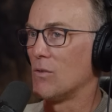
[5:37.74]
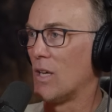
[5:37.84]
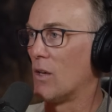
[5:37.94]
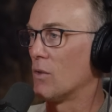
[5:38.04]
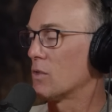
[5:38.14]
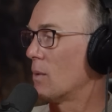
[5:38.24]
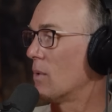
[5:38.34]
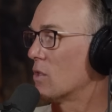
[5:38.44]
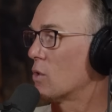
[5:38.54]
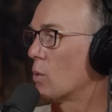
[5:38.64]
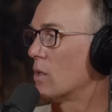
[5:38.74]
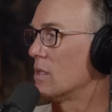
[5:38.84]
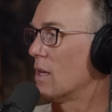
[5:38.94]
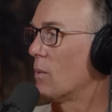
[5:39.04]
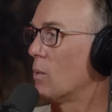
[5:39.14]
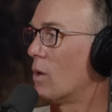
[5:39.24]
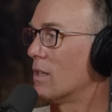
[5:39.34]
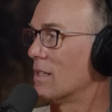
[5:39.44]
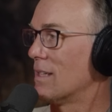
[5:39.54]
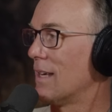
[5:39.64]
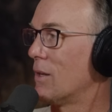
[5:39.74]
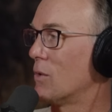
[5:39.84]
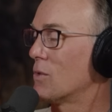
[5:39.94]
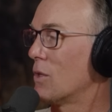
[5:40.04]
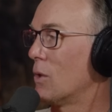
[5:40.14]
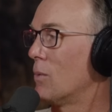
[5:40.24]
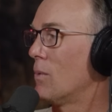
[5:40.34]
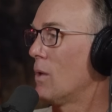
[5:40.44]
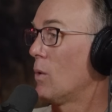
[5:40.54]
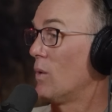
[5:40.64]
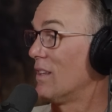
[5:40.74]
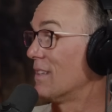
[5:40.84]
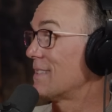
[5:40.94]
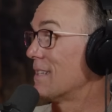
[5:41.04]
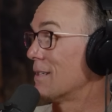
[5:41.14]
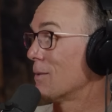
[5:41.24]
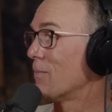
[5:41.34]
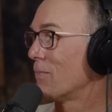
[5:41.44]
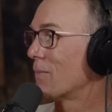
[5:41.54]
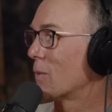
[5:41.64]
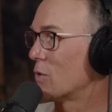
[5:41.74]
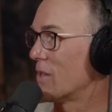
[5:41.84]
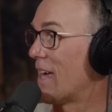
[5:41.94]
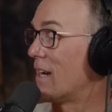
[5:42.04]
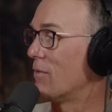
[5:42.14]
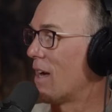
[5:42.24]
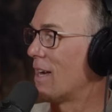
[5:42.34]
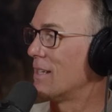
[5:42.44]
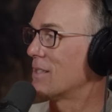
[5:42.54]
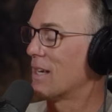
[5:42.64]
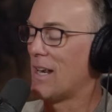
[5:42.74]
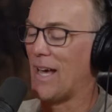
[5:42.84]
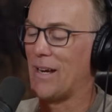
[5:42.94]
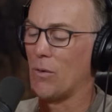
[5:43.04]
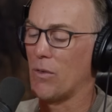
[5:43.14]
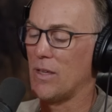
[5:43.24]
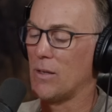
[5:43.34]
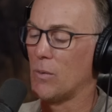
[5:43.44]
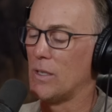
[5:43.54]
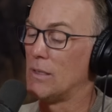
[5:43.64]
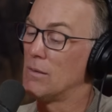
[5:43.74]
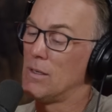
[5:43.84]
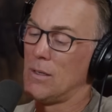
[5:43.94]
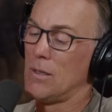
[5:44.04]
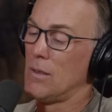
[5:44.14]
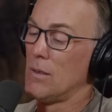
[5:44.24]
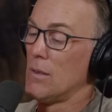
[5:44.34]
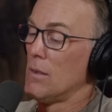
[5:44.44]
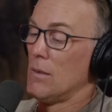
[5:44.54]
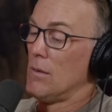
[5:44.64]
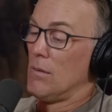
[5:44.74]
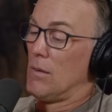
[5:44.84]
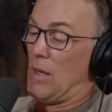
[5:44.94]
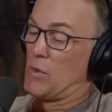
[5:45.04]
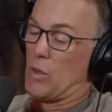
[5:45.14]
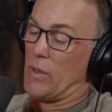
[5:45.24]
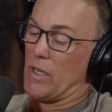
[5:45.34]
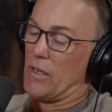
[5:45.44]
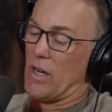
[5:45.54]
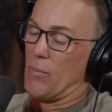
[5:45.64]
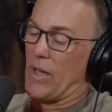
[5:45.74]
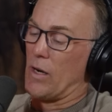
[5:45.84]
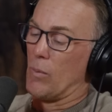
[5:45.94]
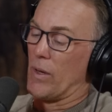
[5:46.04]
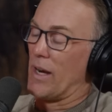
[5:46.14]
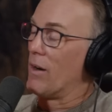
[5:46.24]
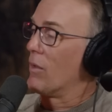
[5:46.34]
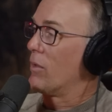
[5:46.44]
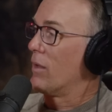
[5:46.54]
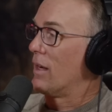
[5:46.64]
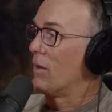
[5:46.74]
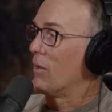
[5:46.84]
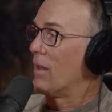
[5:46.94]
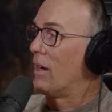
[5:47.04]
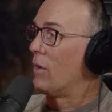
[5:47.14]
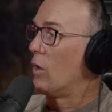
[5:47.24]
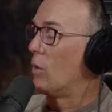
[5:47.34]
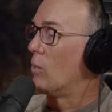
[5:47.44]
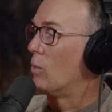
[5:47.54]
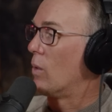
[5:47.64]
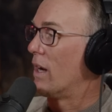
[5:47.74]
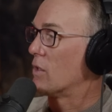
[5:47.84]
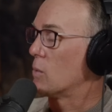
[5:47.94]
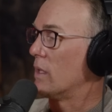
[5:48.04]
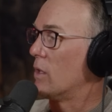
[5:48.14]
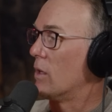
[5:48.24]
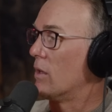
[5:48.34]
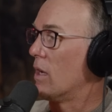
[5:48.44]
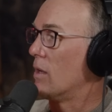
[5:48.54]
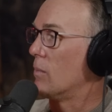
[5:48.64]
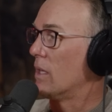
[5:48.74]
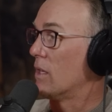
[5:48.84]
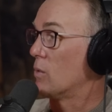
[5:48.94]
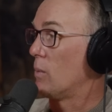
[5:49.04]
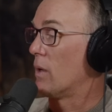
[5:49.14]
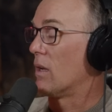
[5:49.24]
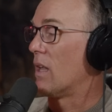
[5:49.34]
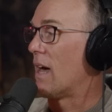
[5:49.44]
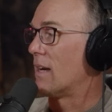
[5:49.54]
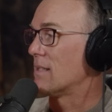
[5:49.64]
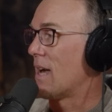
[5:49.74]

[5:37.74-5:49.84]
tell some of the stories that we wanted to tell. So we listened to that advice. And I don't think we, I'm sure we could have done it better, but I don't know what else we could have done, because we put a lot of